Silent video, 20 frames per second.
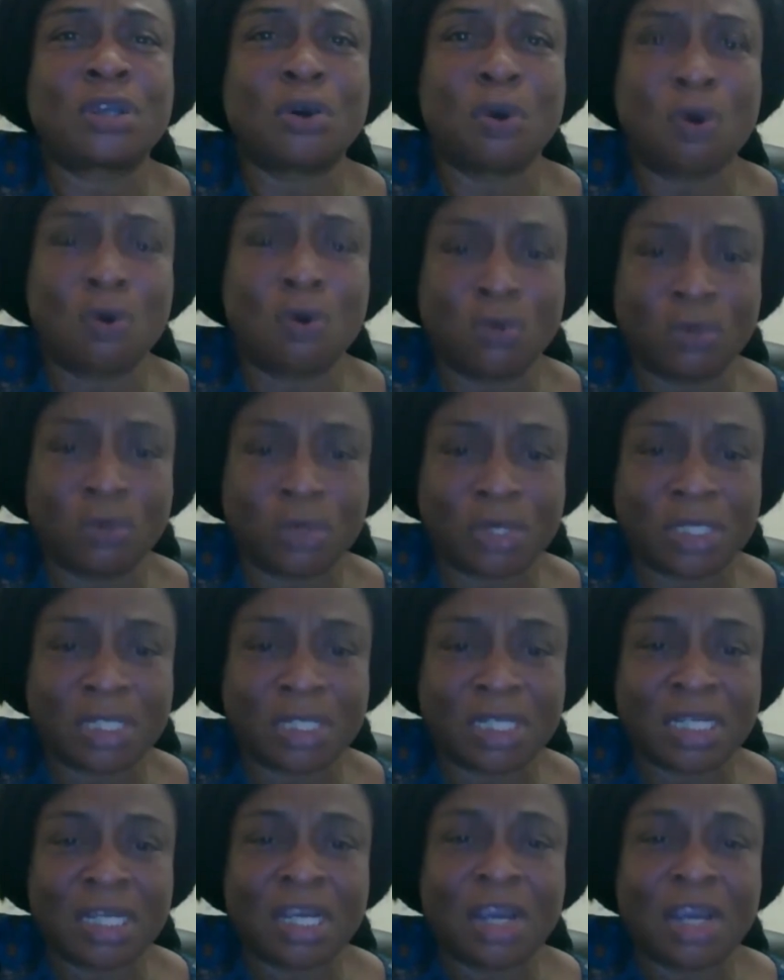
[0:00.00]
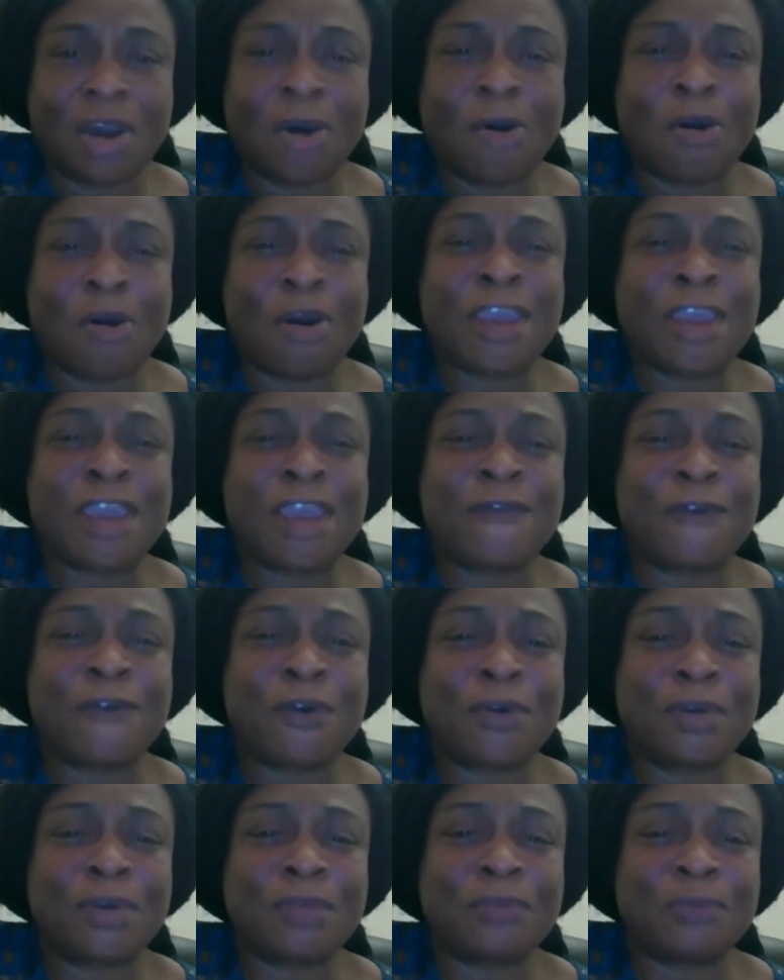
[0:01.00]
goals, or
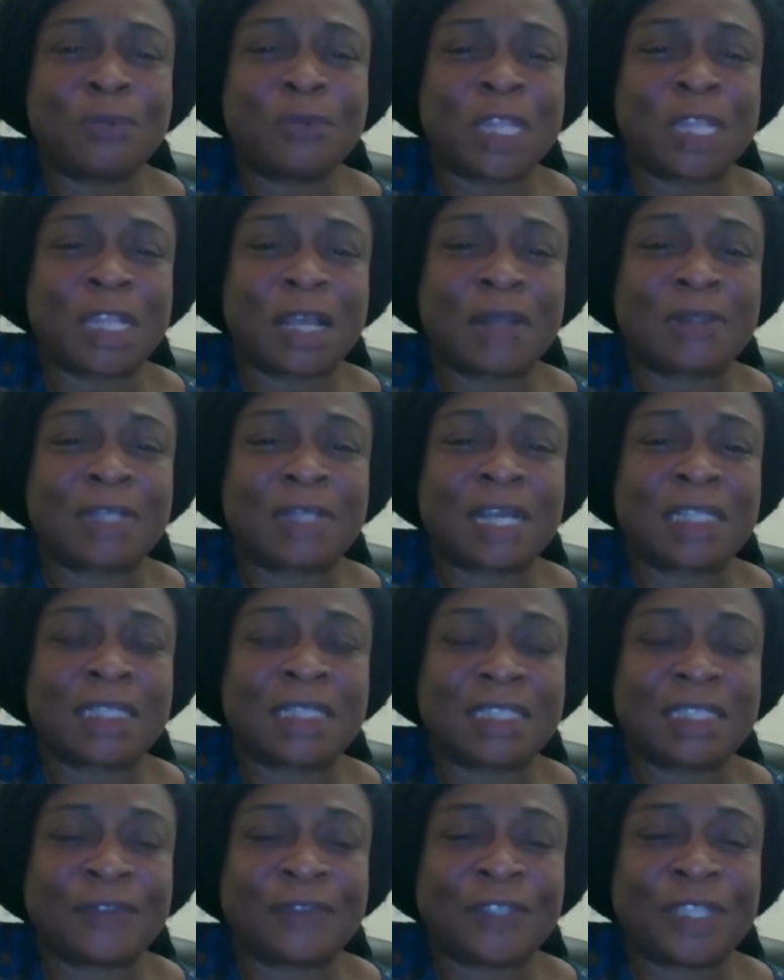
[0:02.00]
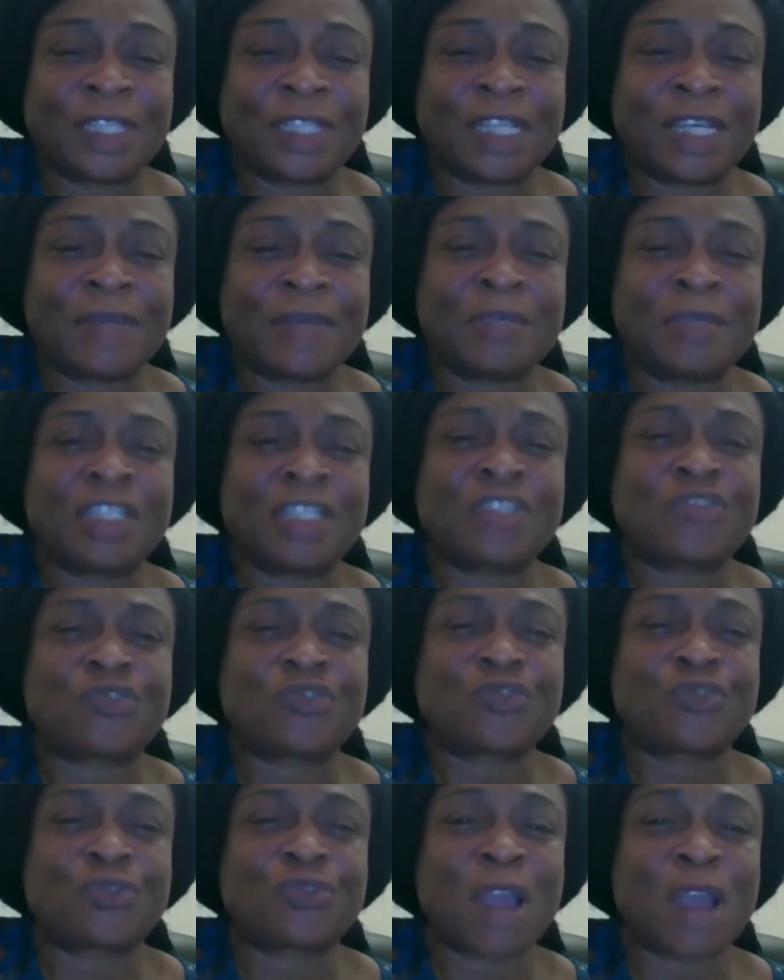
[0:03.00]
even without achieving them, is
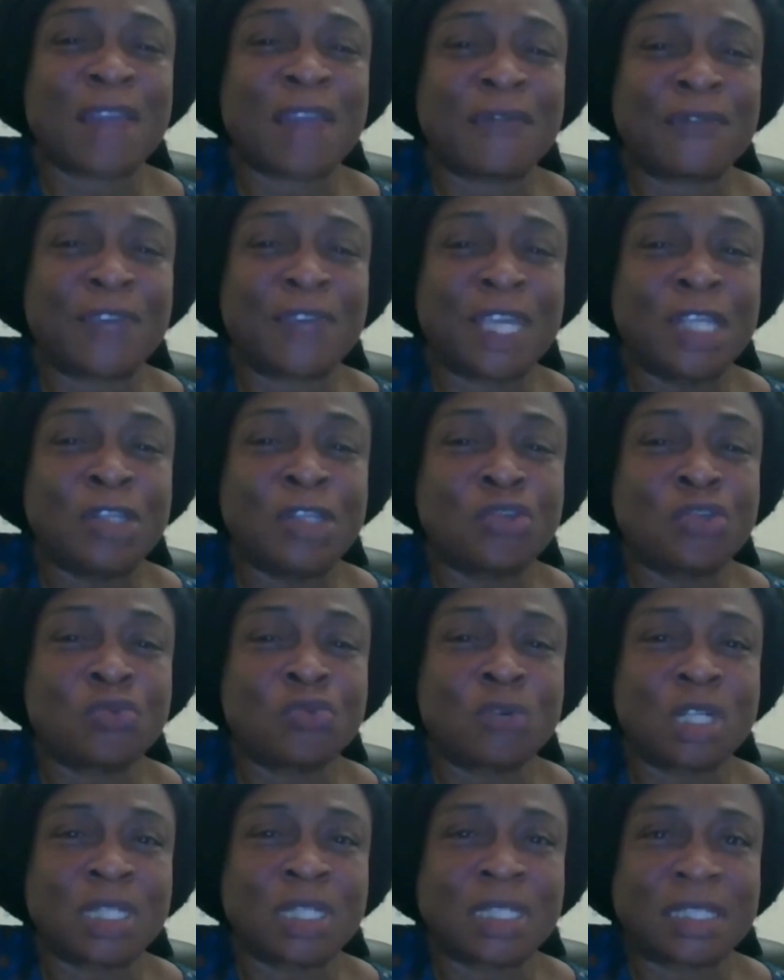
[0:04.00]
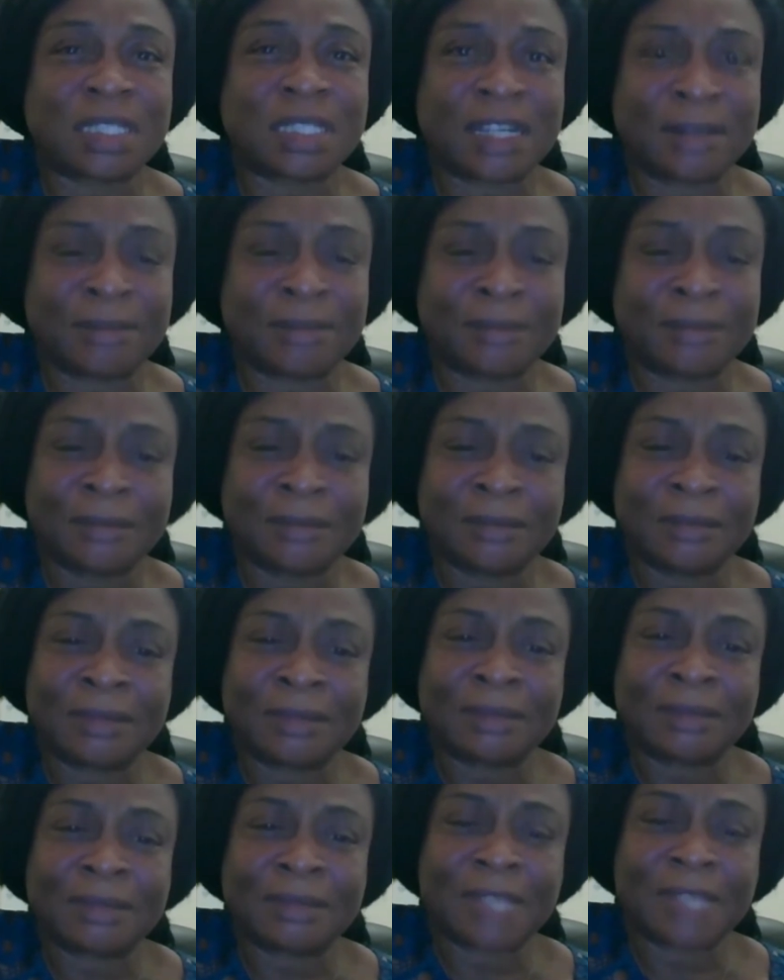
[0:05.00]
striving towards them
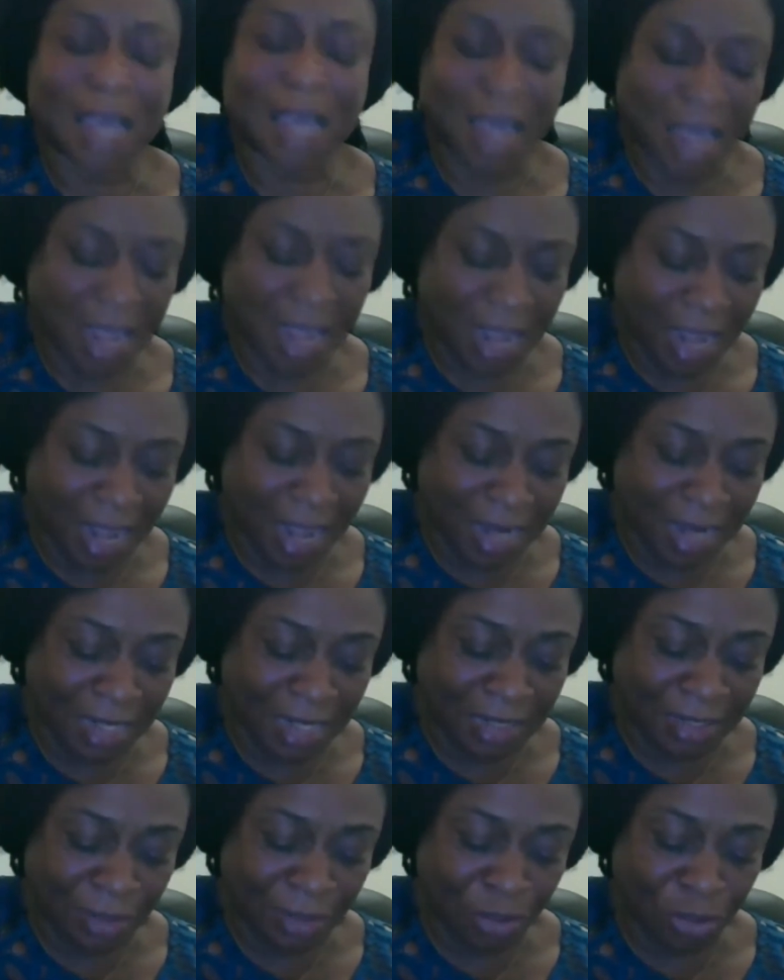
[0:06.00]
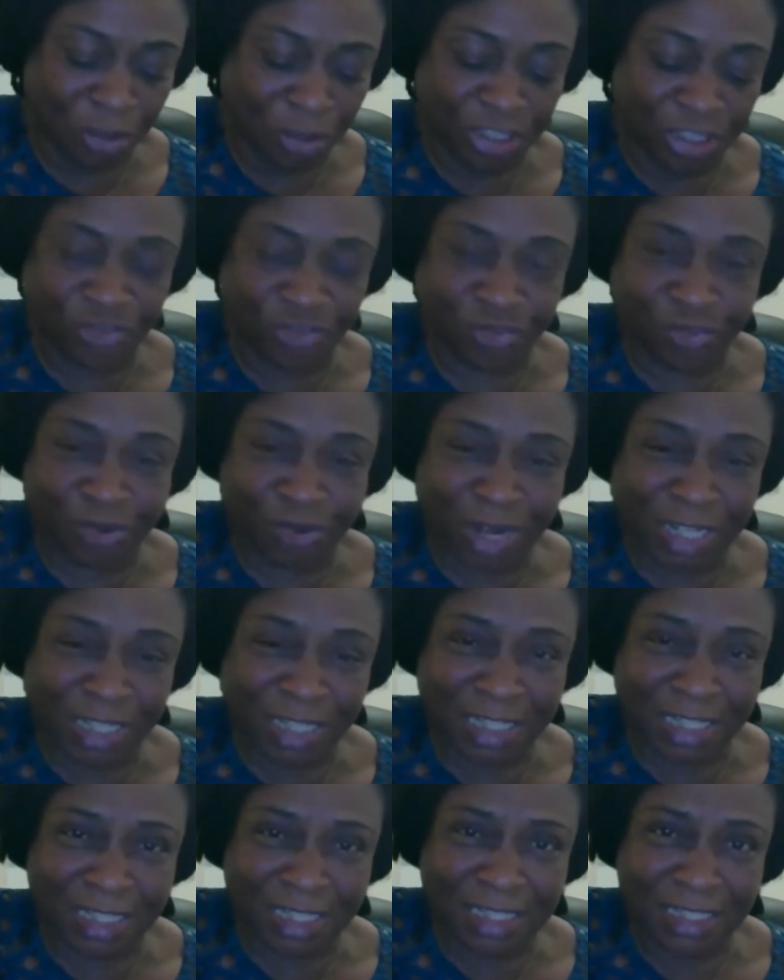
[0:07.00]
and is not
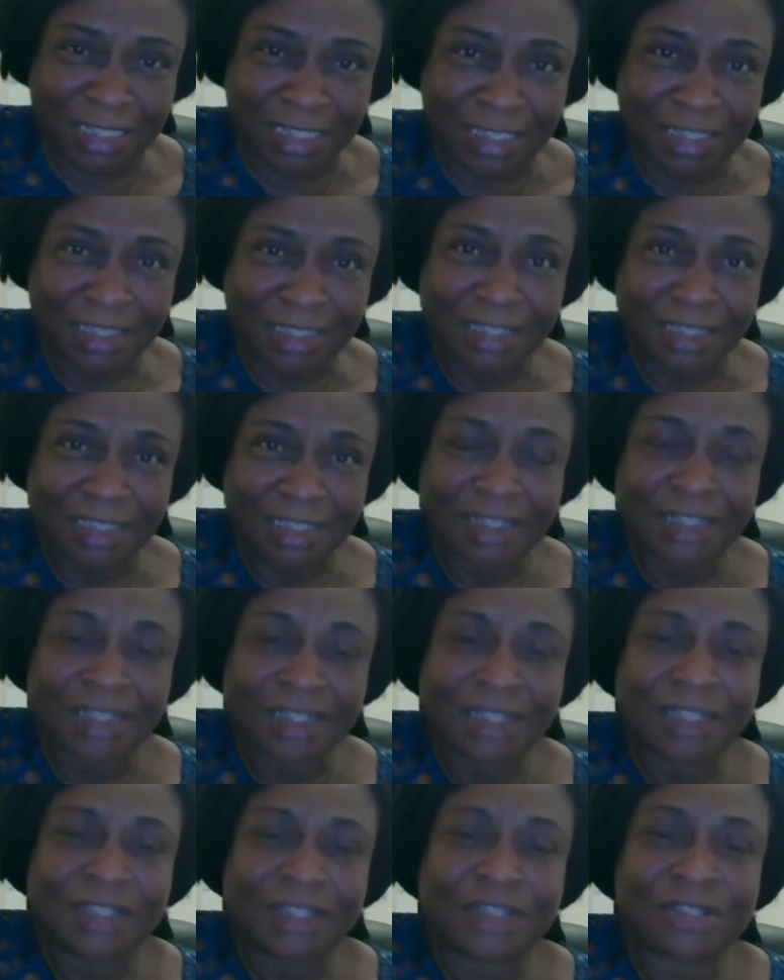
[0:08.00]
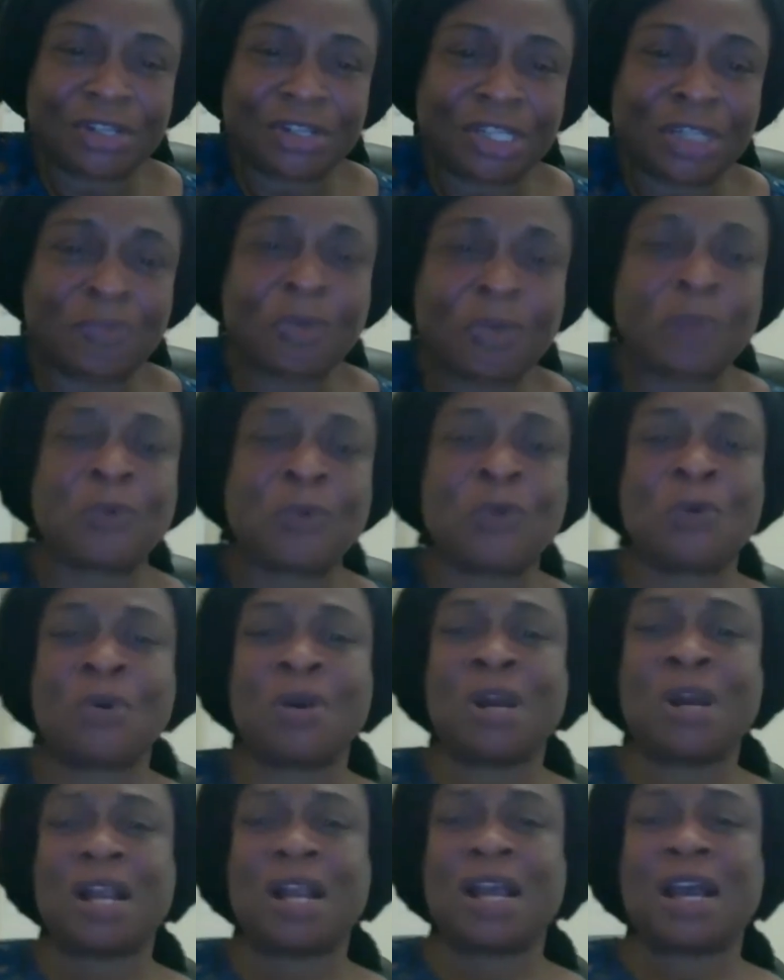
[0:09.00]
distracted. Such
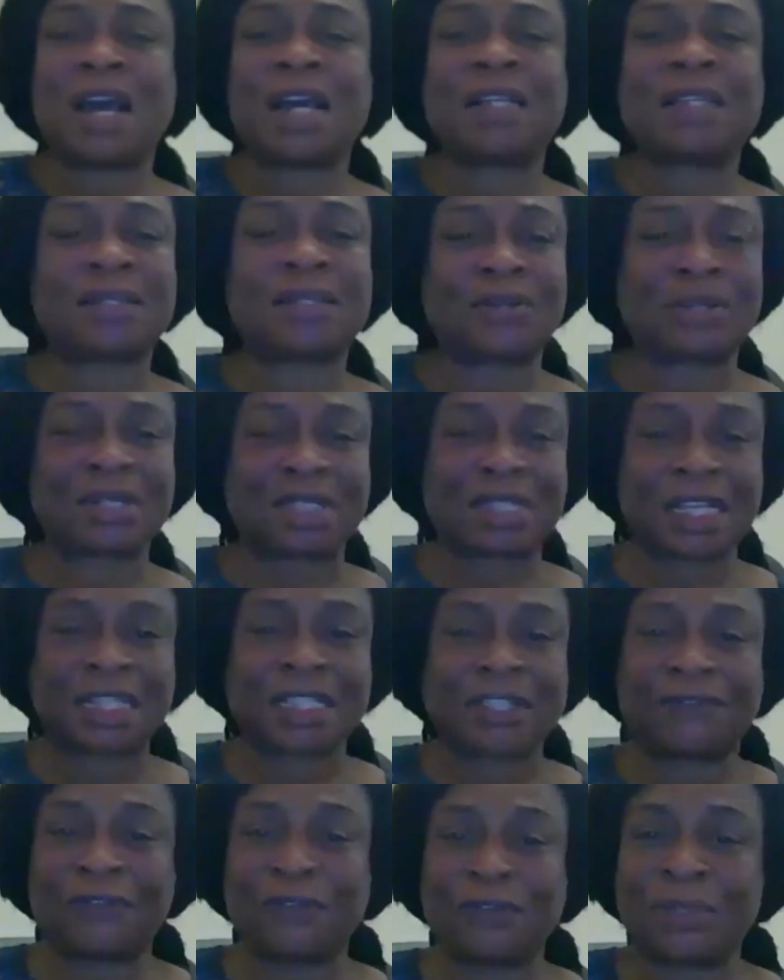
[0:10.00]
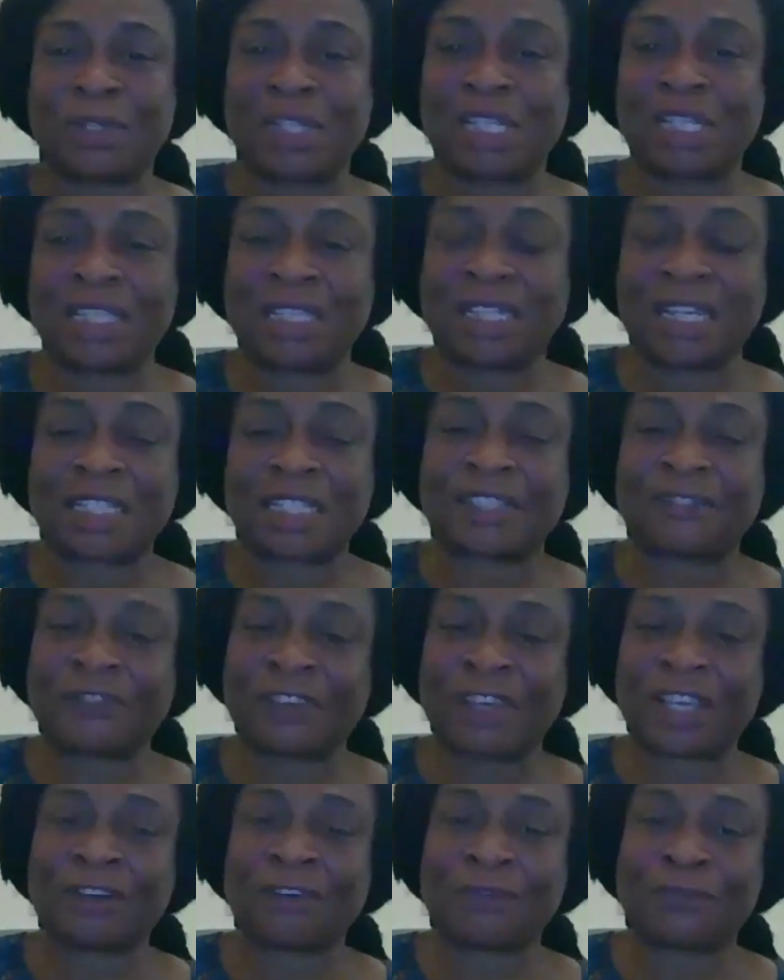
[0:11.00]
people are successful in their
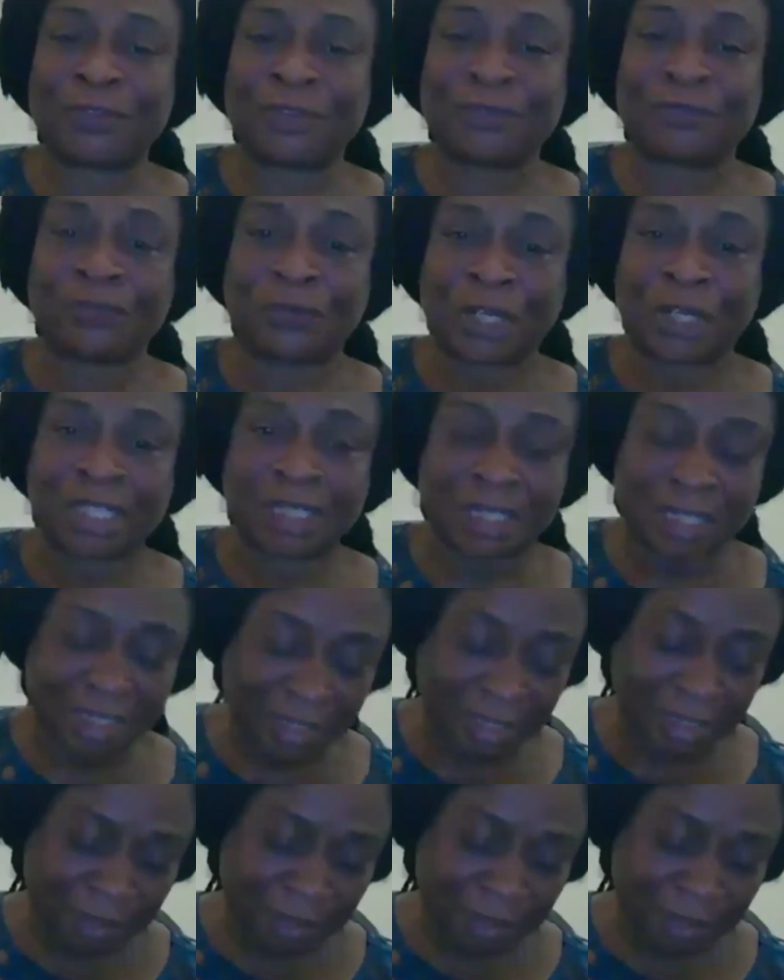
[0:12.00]
sphere of influence.